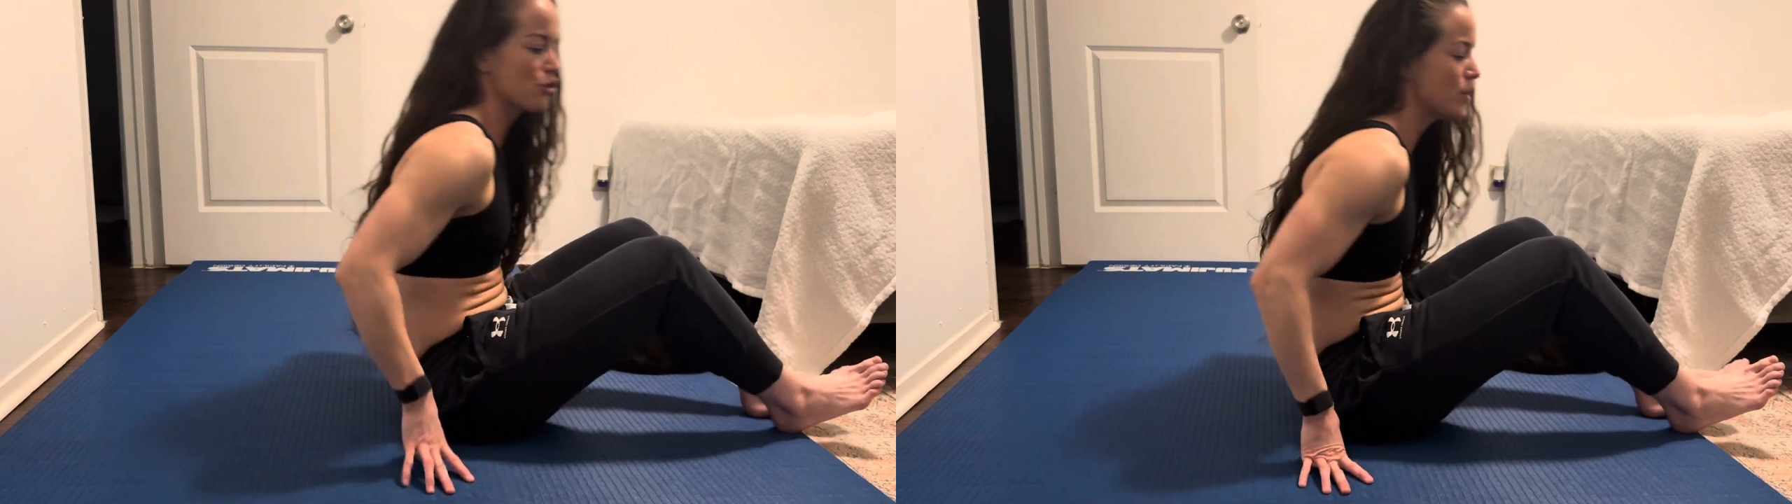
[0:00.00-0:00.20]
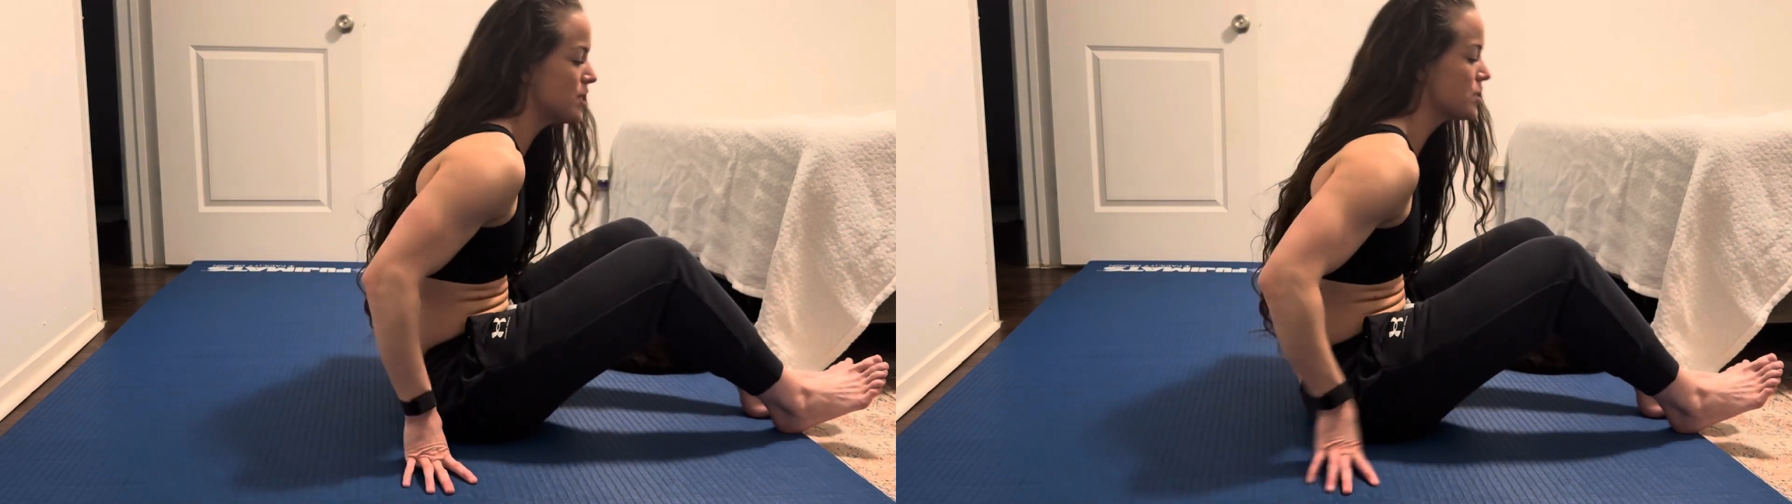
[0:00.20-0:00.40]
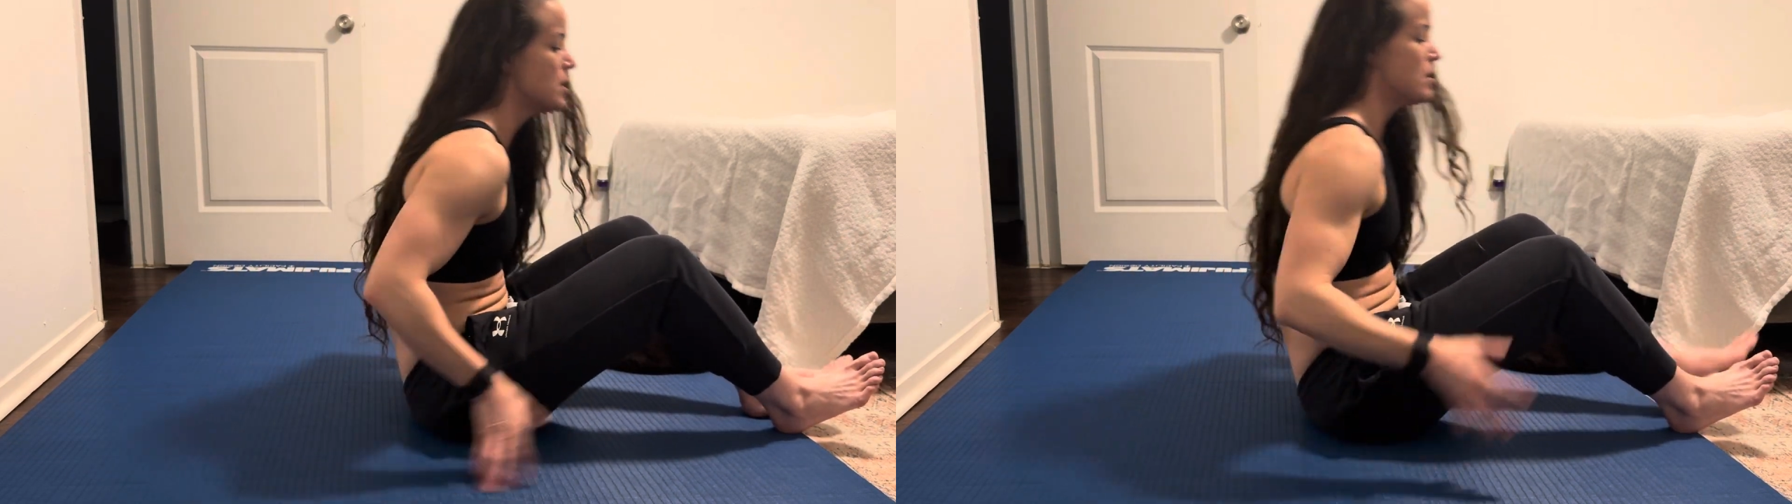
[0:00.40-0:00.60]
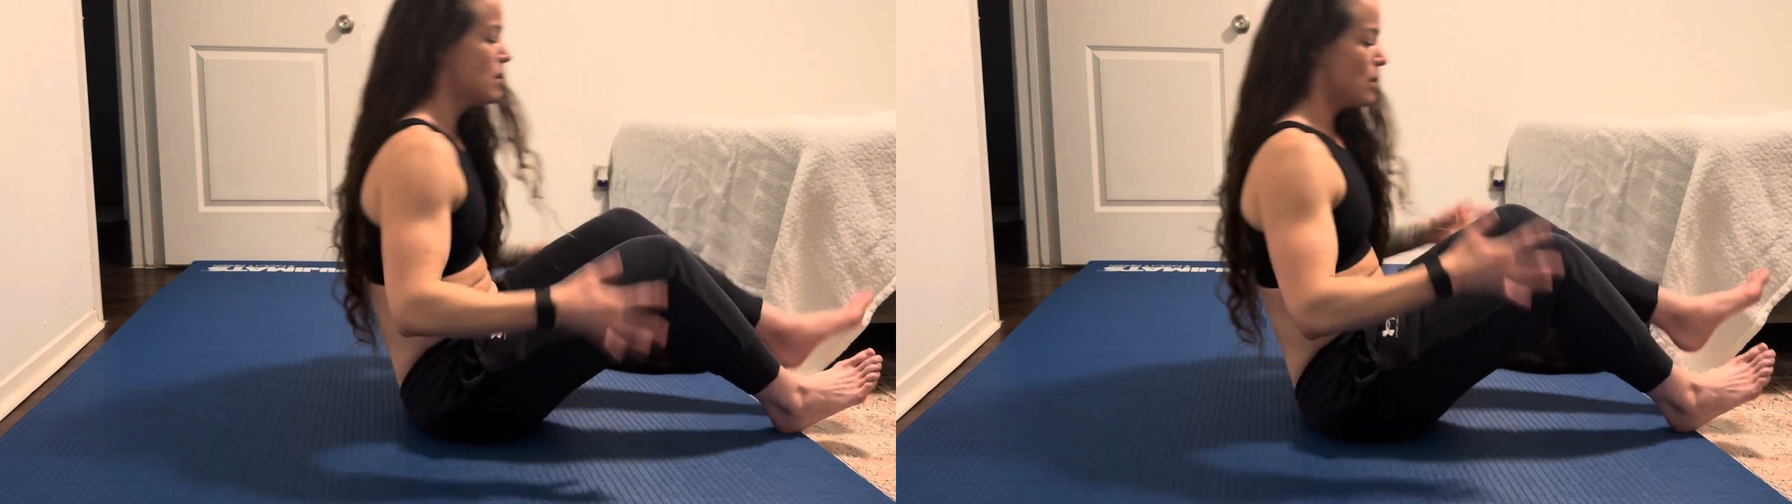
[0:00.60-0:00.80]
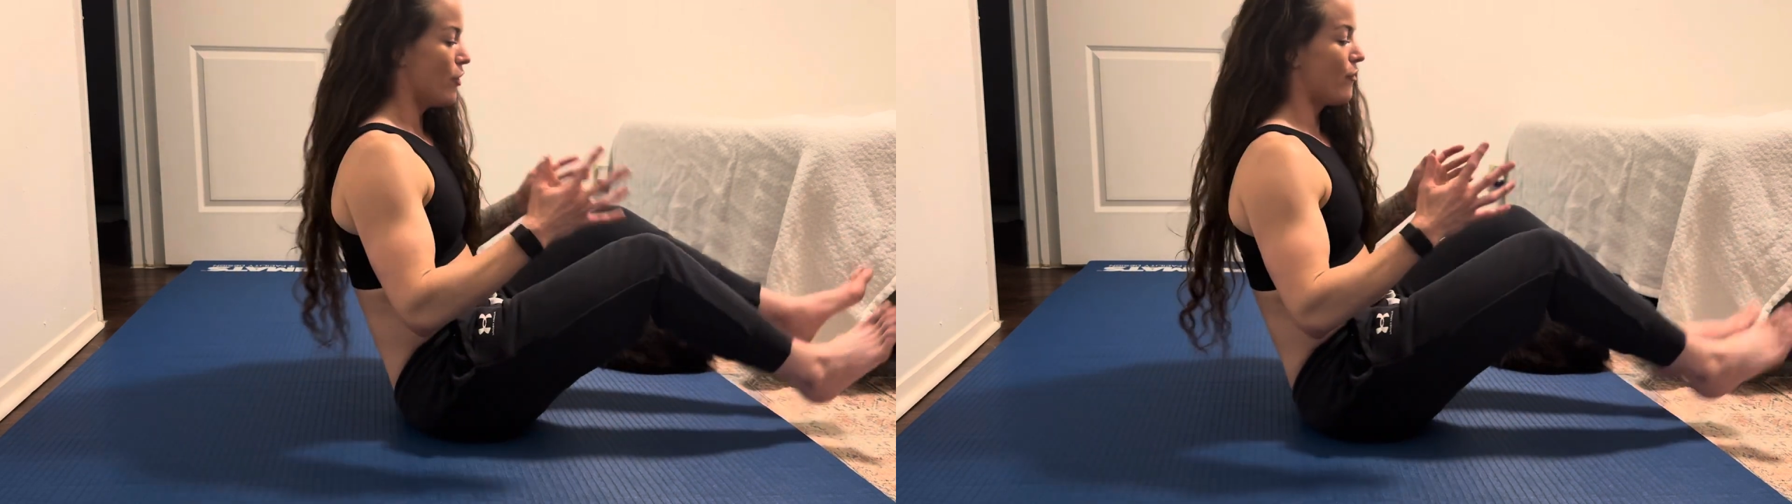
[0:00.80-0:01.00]
twist,
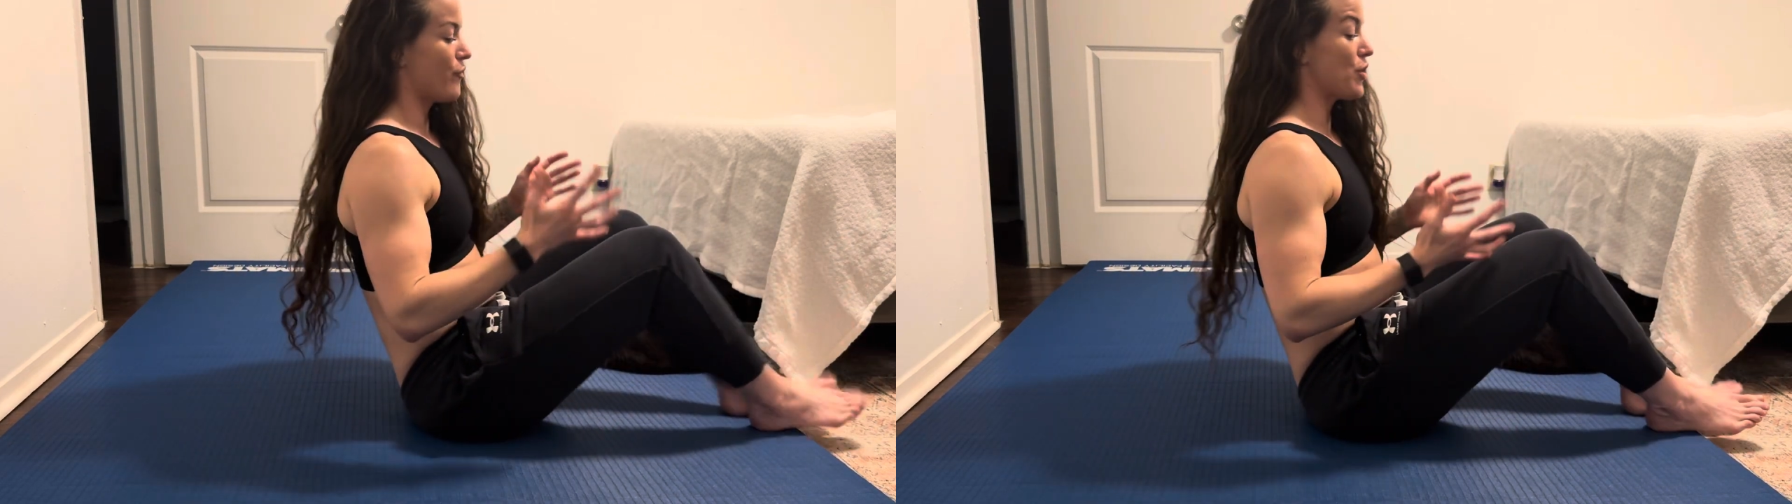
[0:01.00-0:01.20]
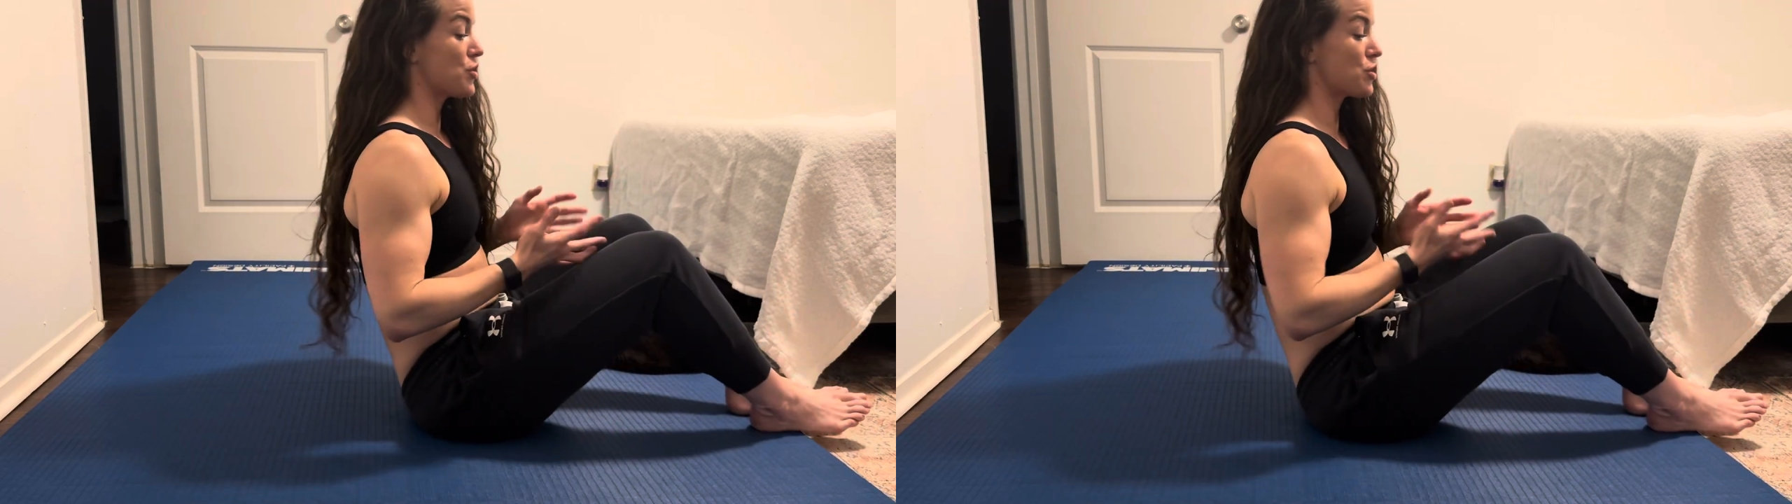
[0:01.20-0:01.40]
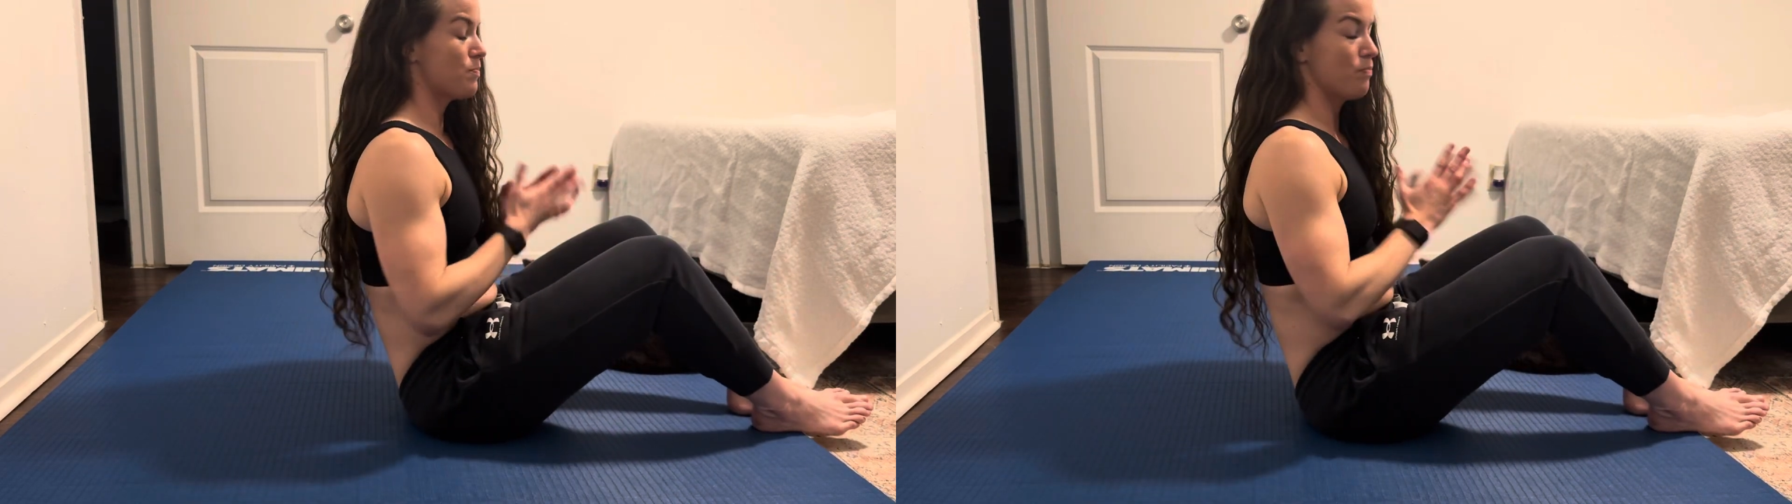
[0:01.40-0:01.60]
first